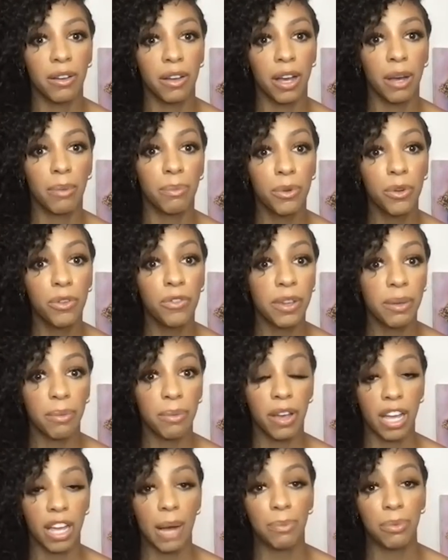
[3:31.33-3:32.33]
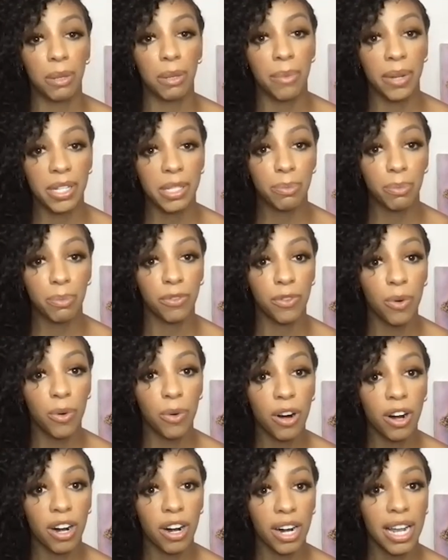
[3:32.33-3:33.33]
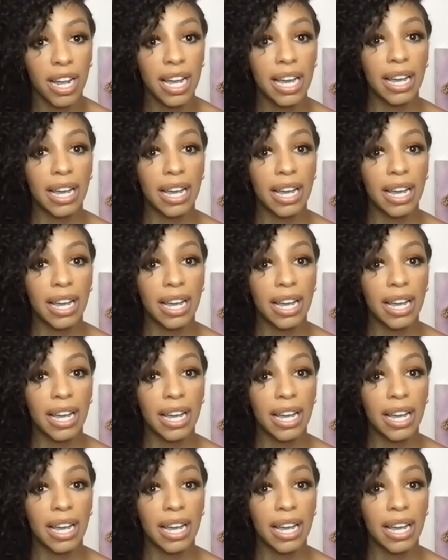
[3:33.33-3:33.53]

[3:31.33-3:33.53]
a movie a couple of months before,